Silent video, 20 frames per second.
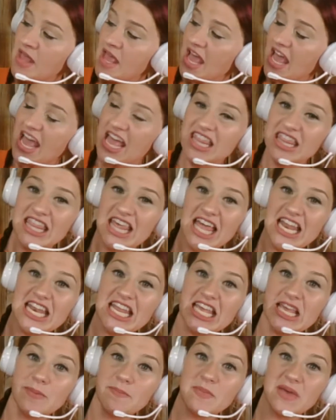and then
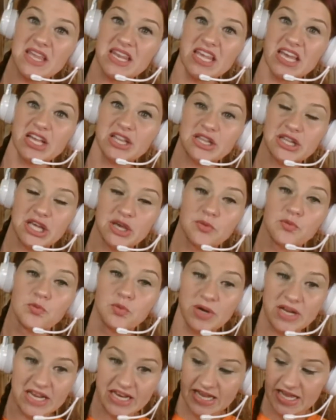immediately
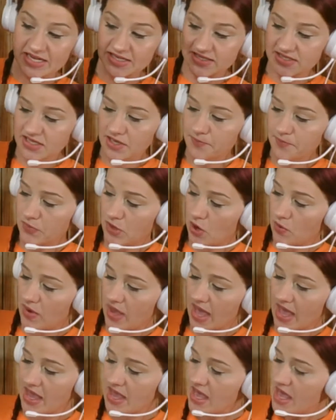read it.
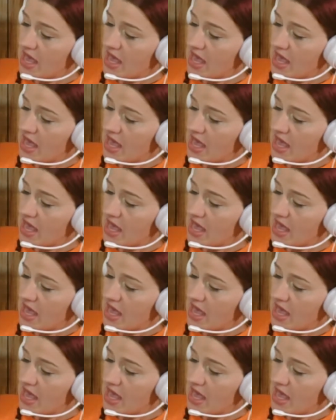Okay?